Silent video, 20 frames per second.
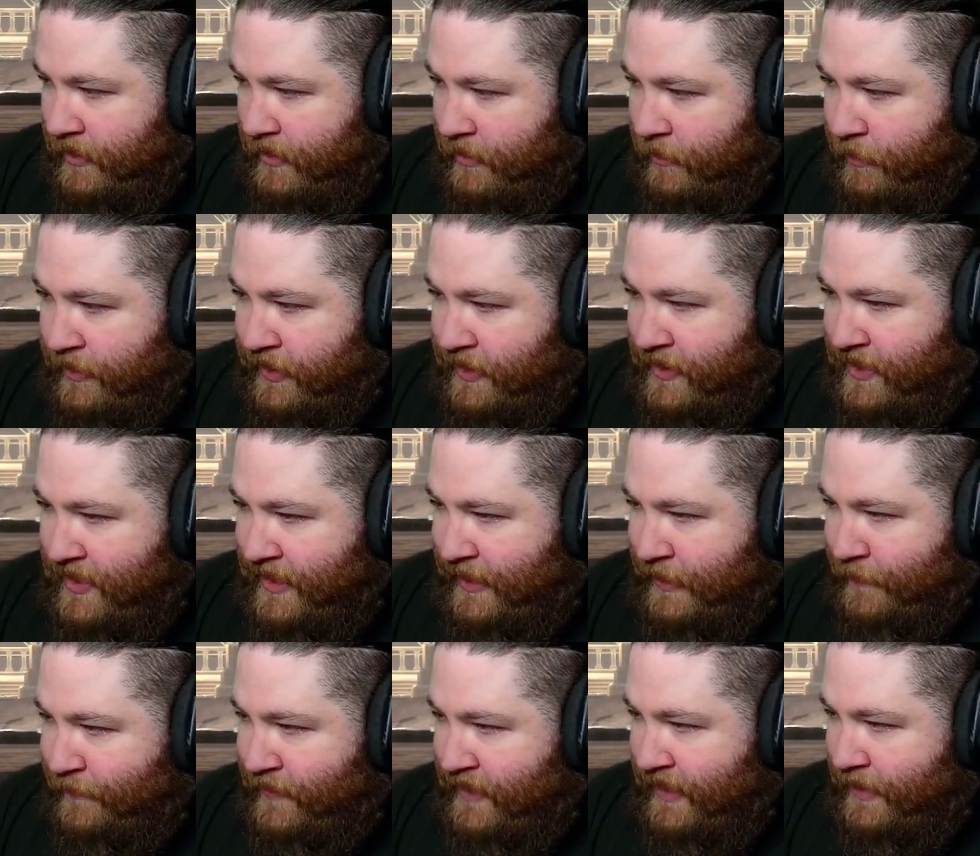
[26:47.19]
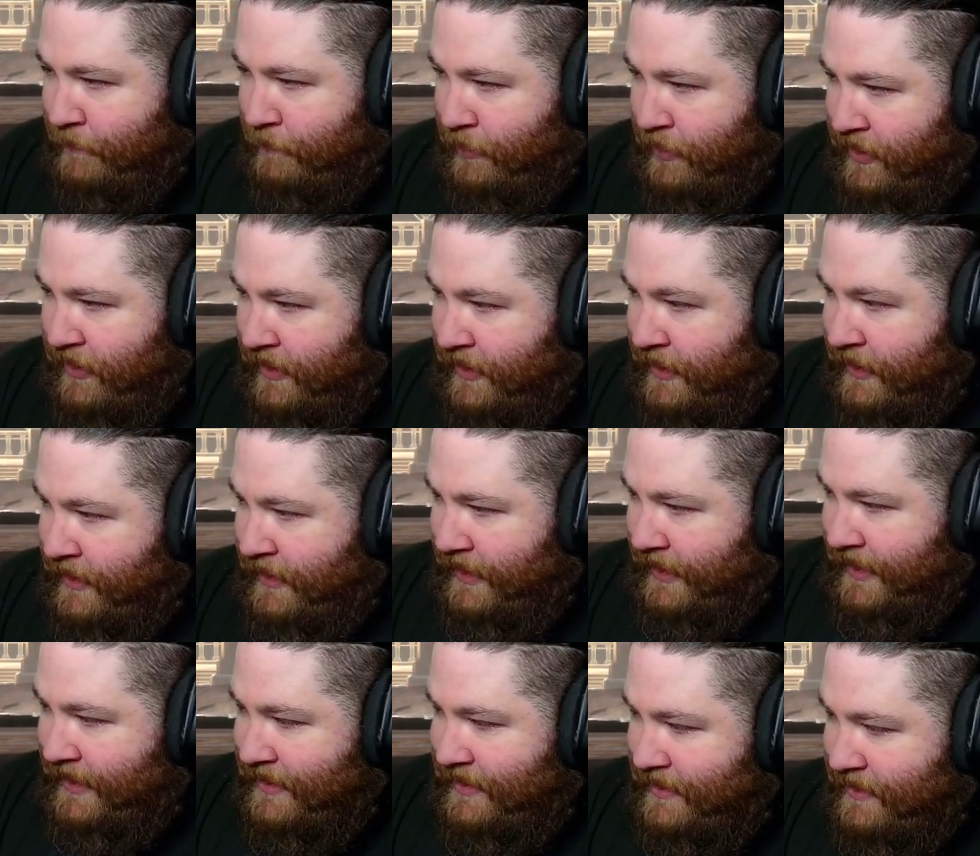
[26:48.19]
with this kind of gameplay
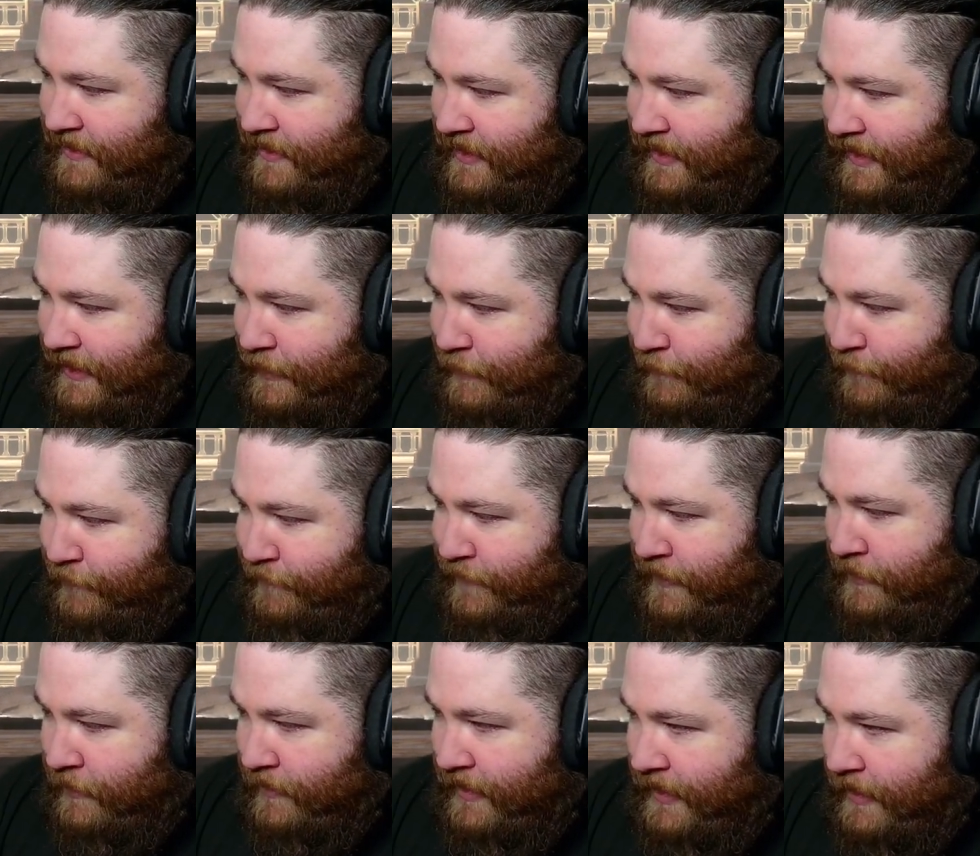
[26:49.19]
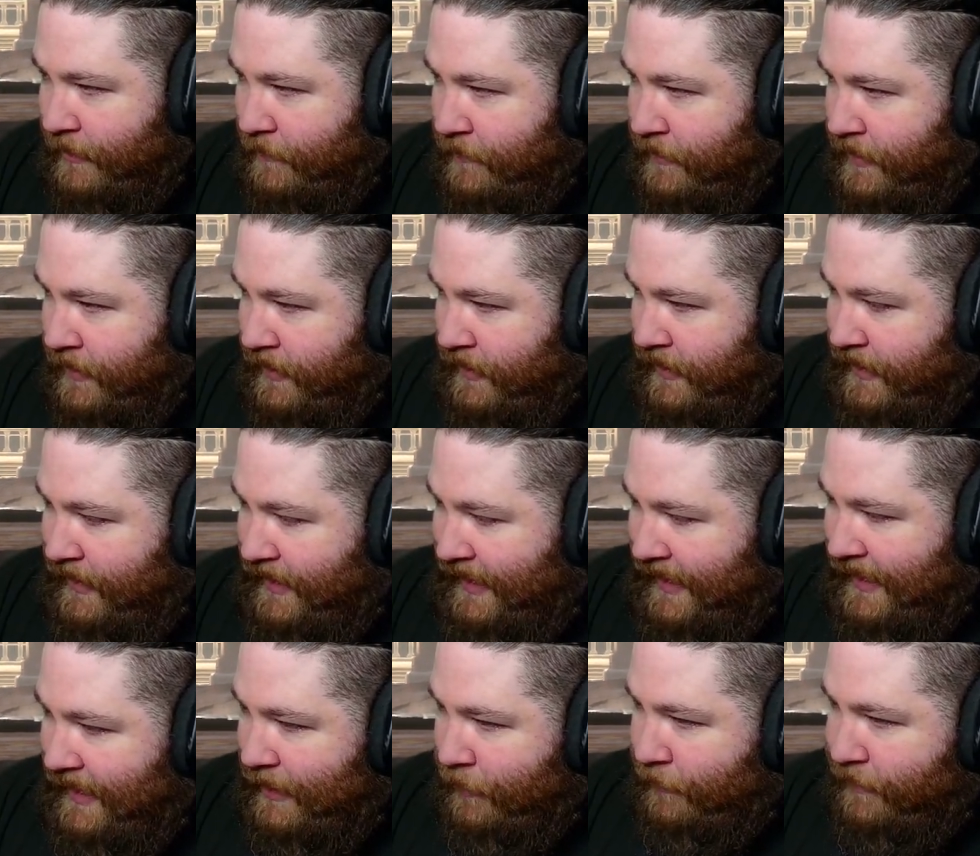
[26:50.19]
and kind of figure out
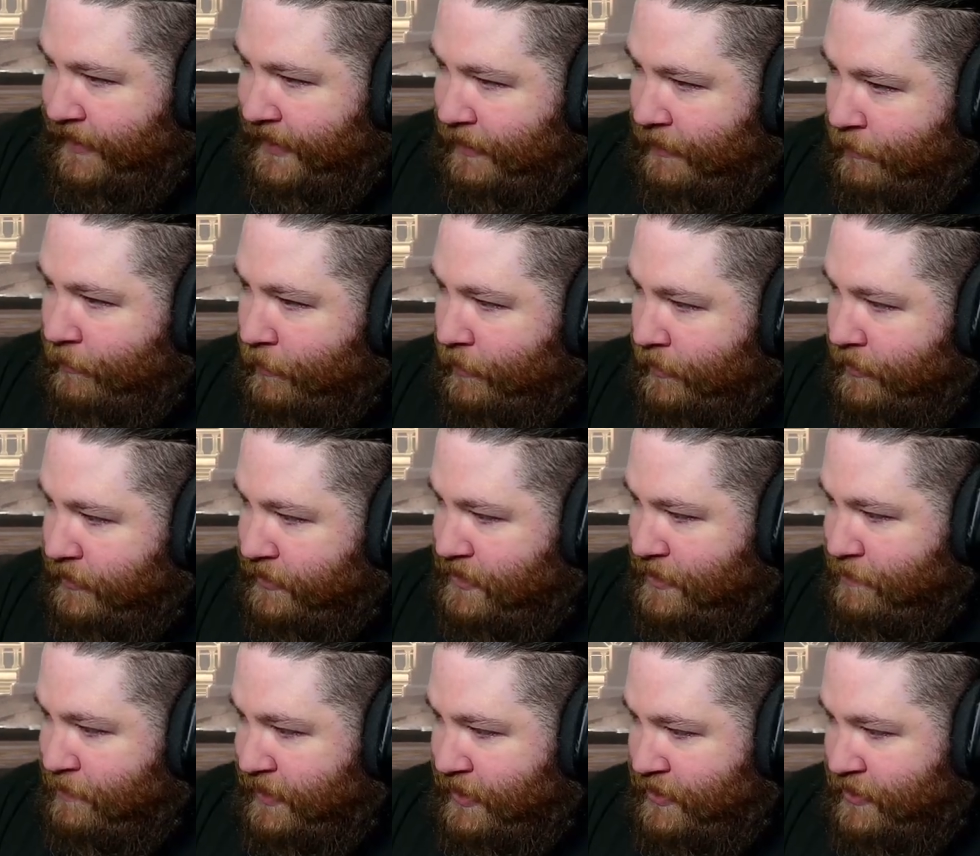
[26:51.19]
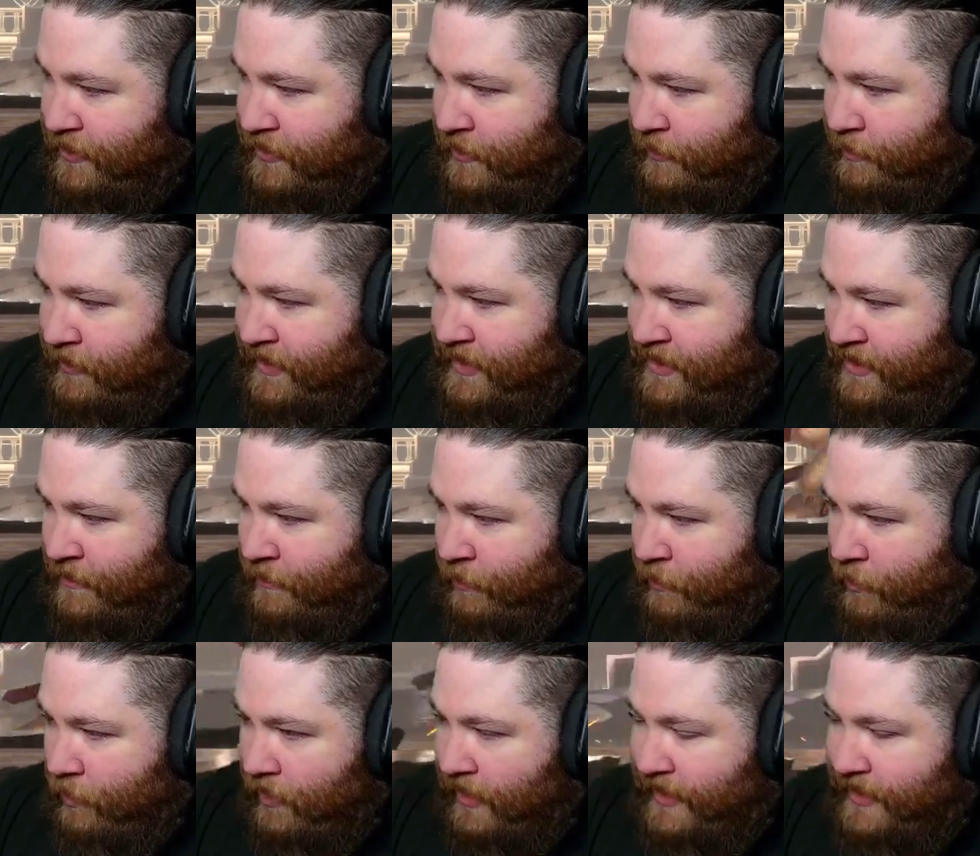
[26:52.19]
how that works, because there's a reason
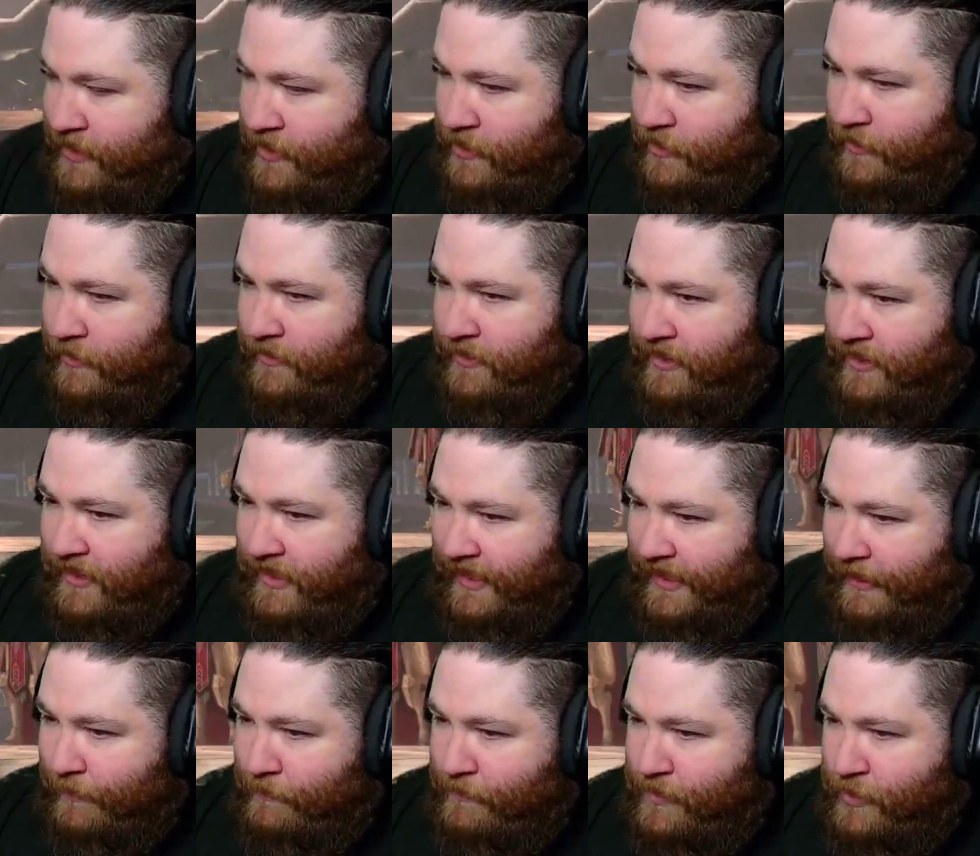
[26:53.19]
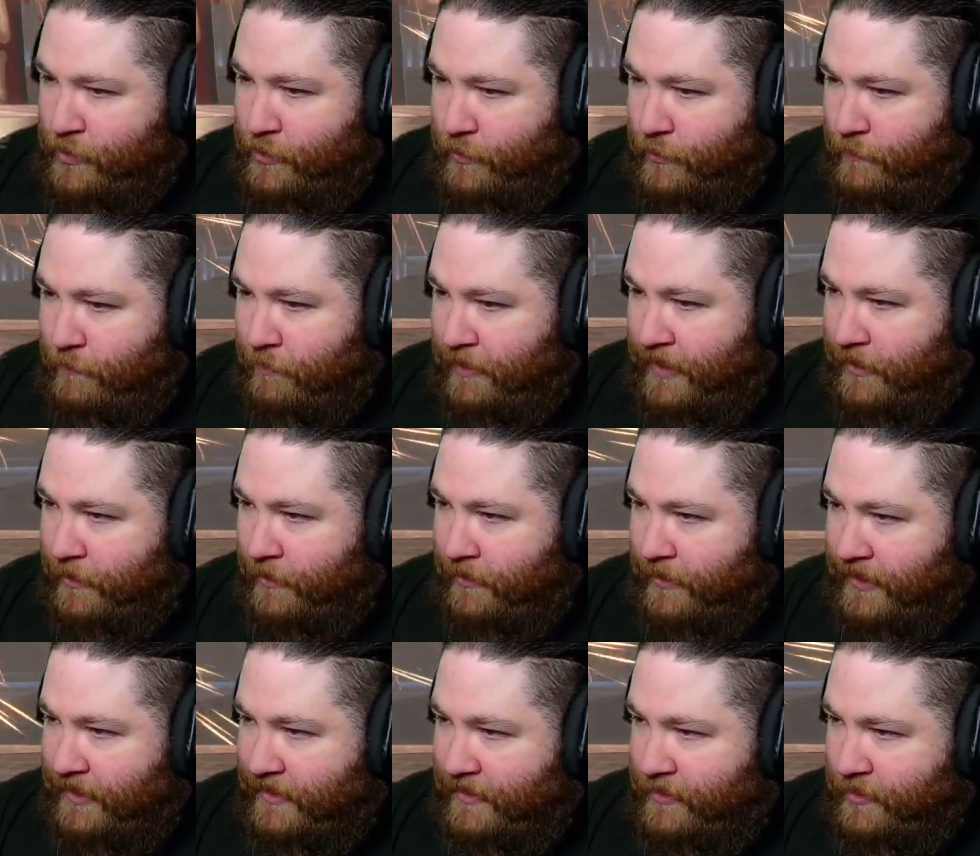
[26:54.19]
why certain games do better
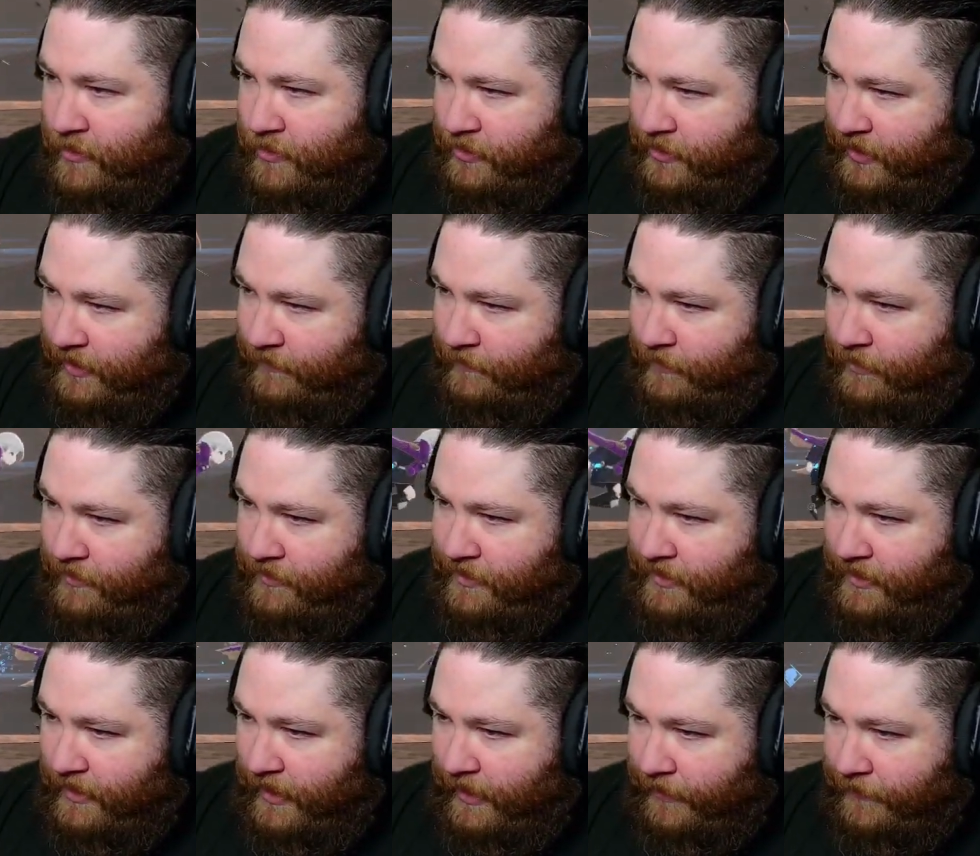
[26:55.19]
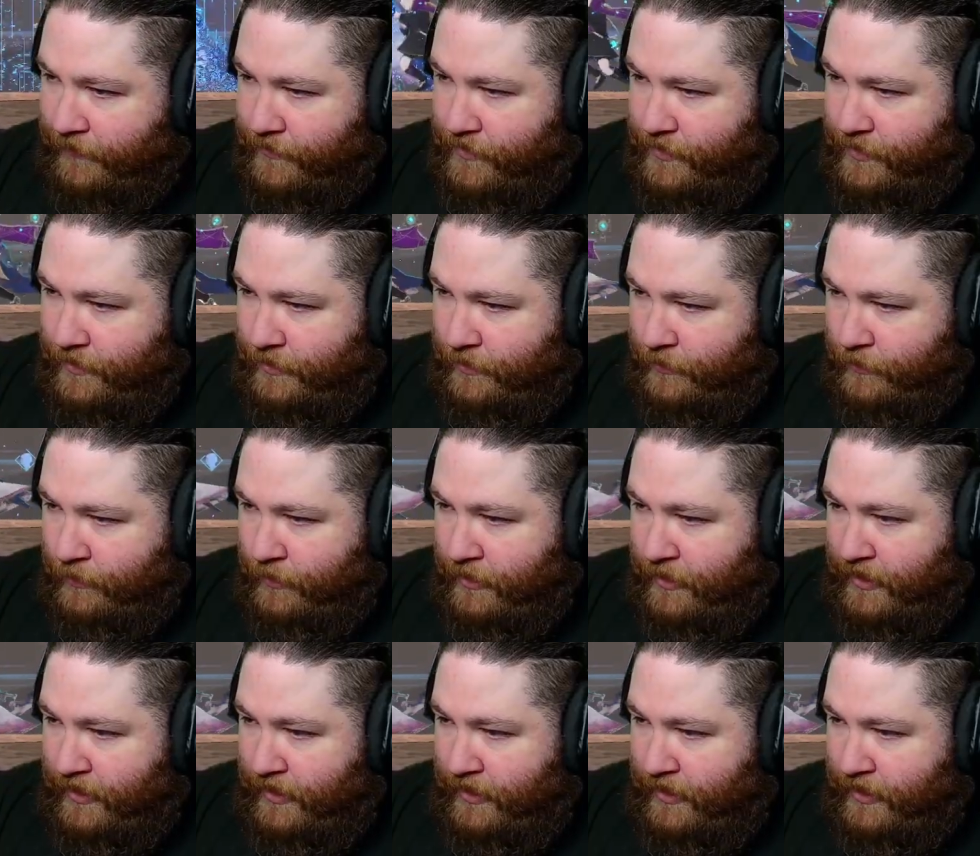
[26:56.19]
in this genre than others do,